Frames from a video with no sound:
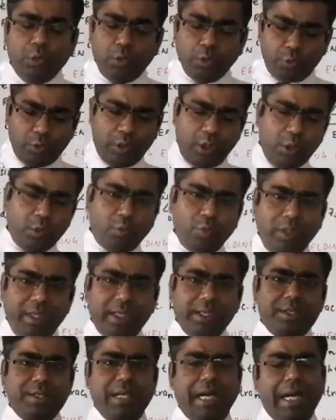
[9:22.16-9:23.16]
due to
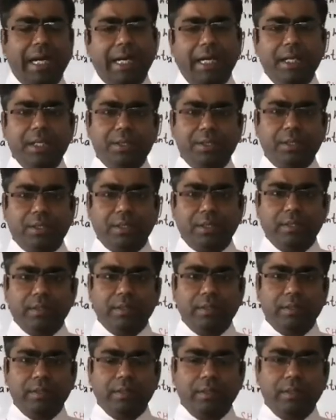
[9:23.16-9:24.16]
nuclear charge
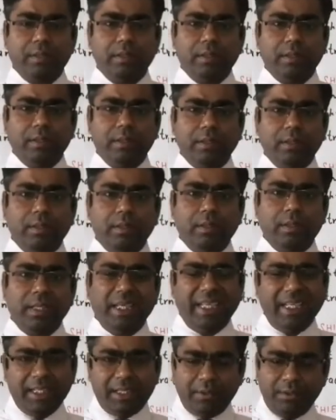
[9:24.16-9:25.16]

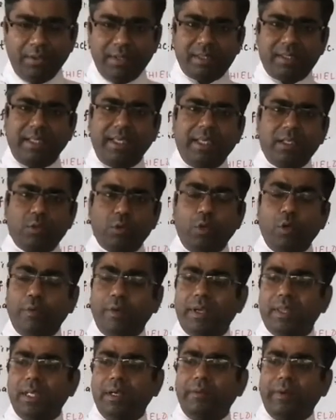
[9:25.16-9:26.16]
increases
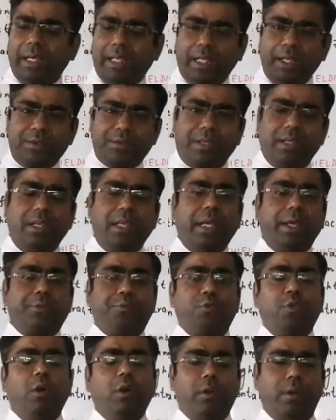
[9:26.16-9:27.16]
over the valence shell
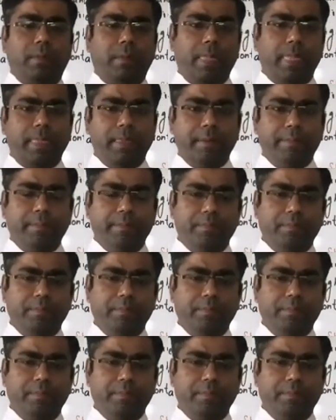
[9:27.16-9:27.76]
electron,